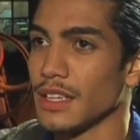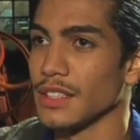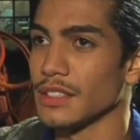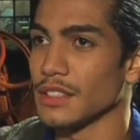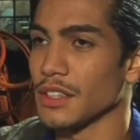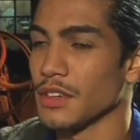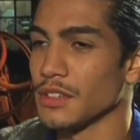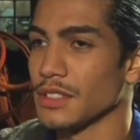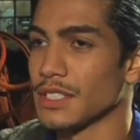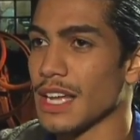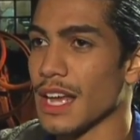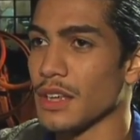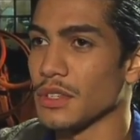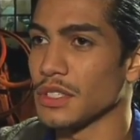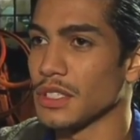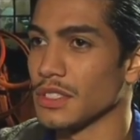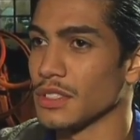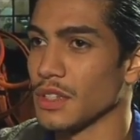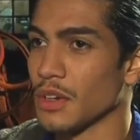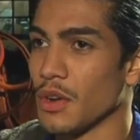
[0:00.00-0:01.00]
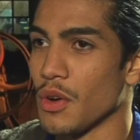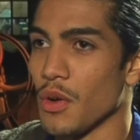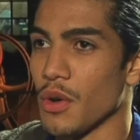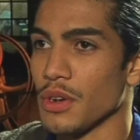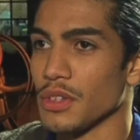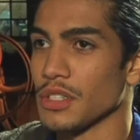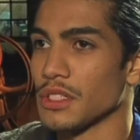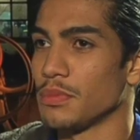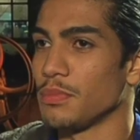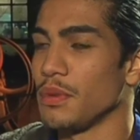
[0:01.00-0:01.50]
turns out she's a
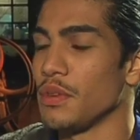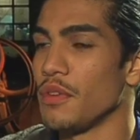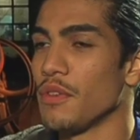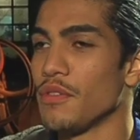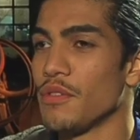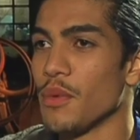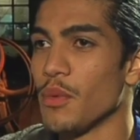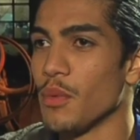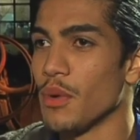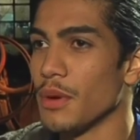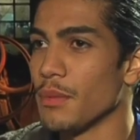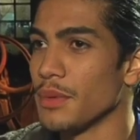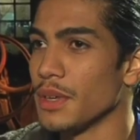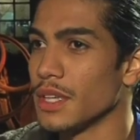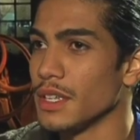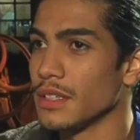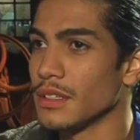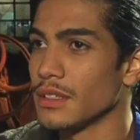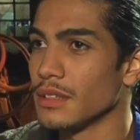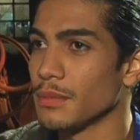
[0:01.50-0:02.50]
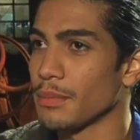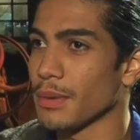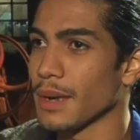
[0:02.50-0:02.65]
gorgeous, beautiful woman, mm-hmm.